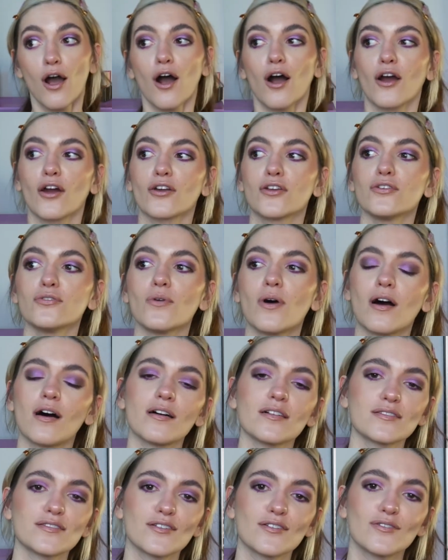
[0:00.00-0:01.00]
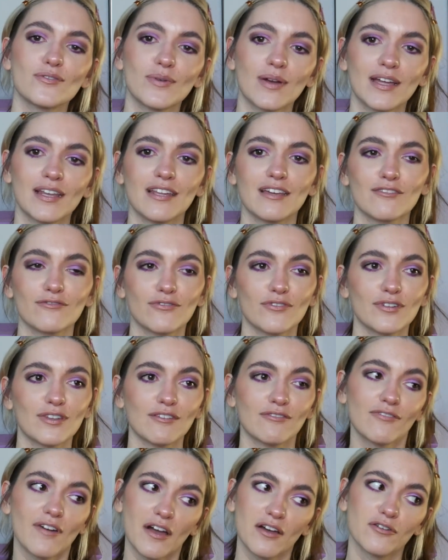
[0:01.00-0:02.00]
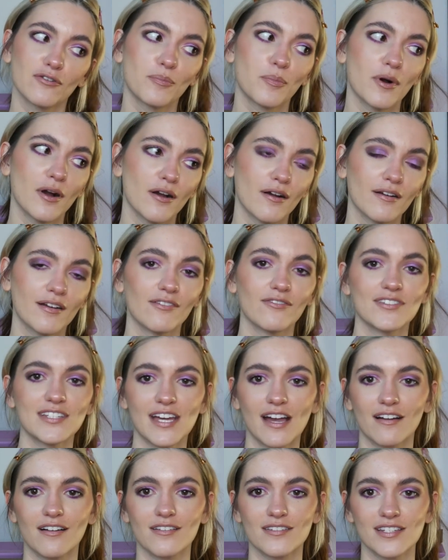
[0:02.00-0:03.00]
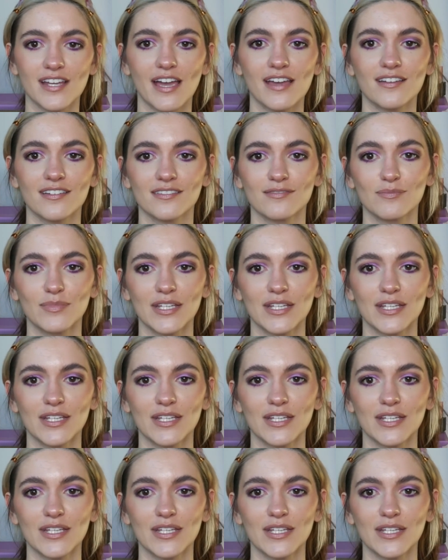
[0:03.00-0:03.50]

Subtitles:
Are you also waiting for the final part of Attack on Titan?